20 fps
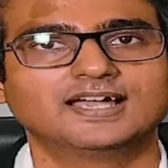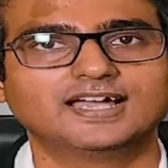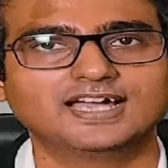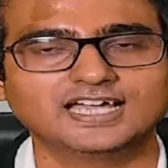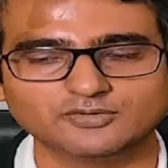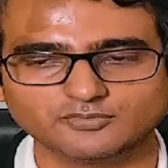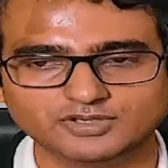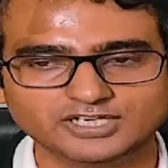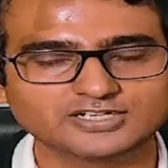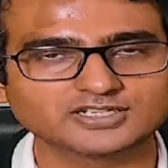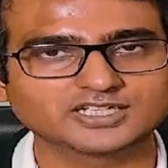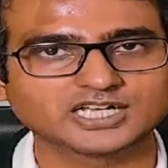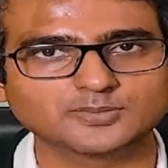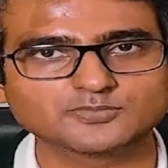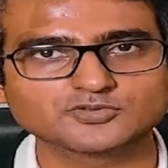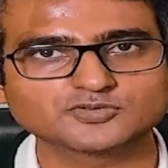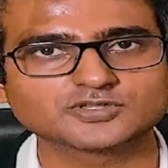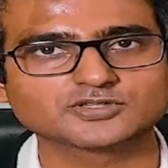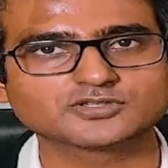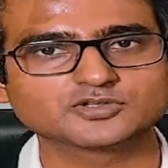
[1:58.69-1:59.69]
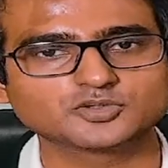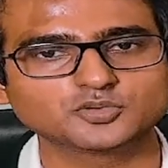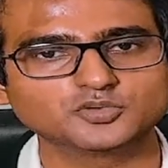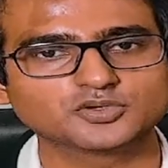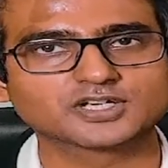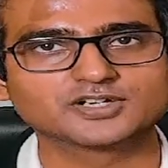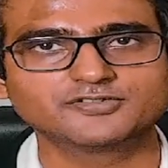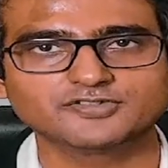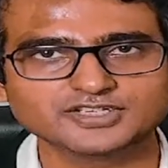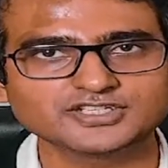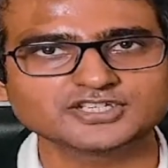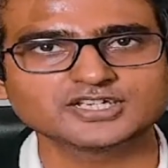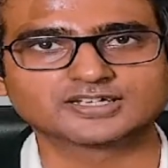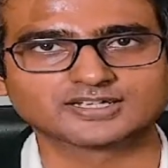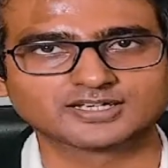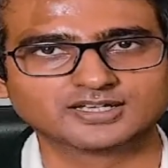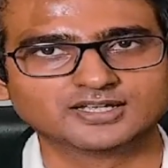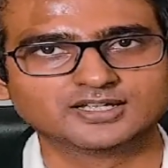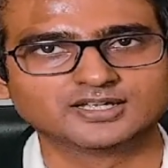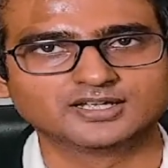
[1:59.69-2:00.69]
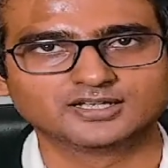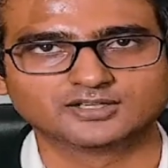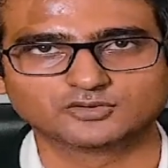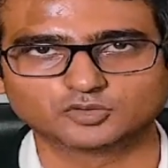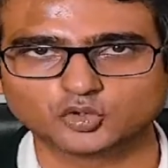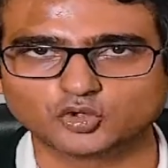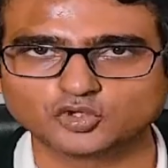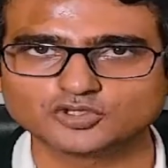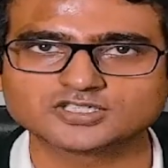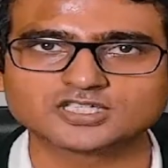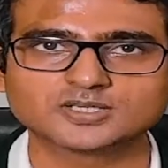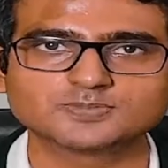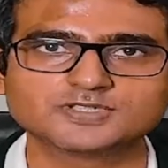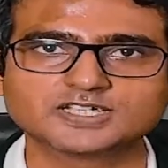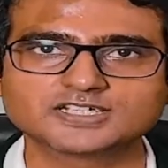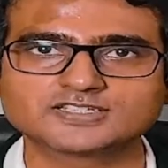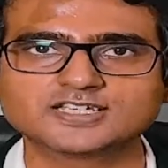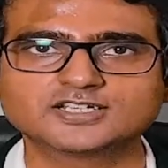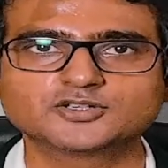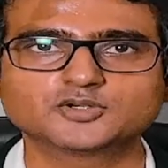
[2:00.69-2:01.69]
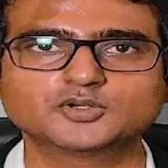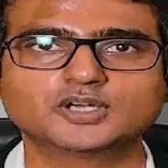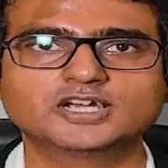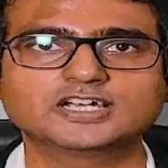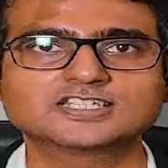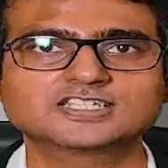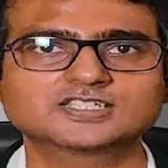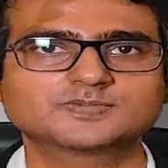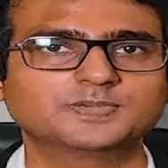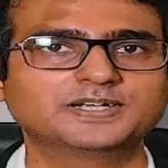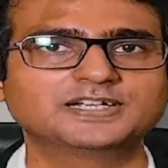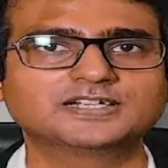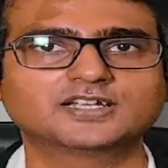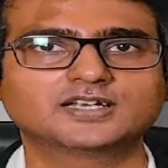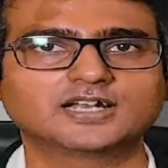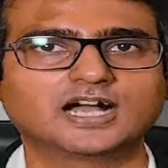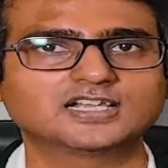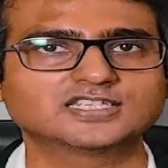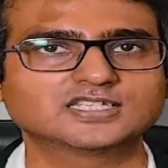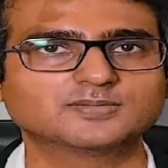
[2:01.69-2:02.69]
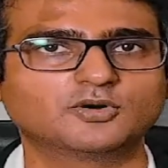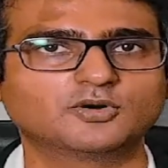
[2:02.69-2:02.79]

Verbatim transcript: and when it comes to revision, those subjects that you had spent a large